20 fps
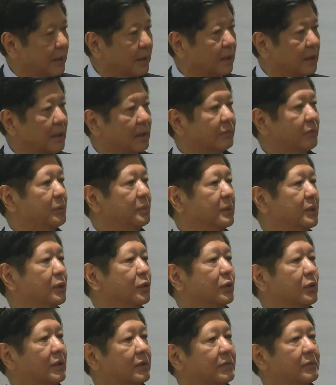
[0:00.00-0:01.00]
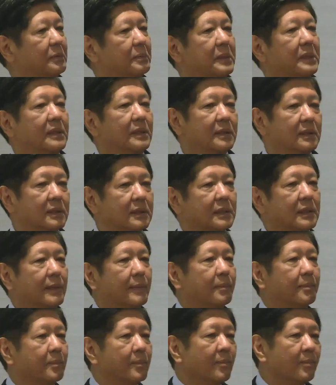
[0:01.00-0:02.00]
government to government and
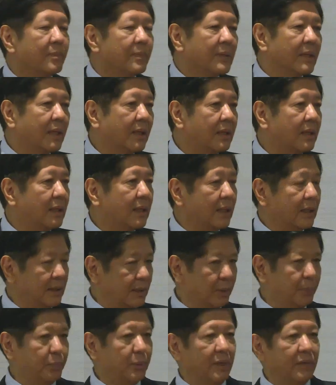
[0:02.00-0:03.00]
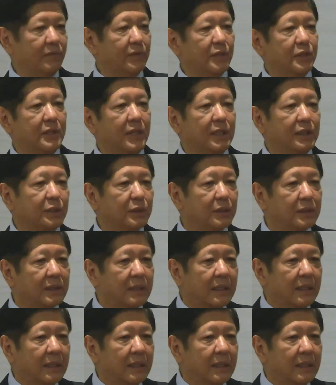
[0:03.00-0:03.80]
some on the private sector.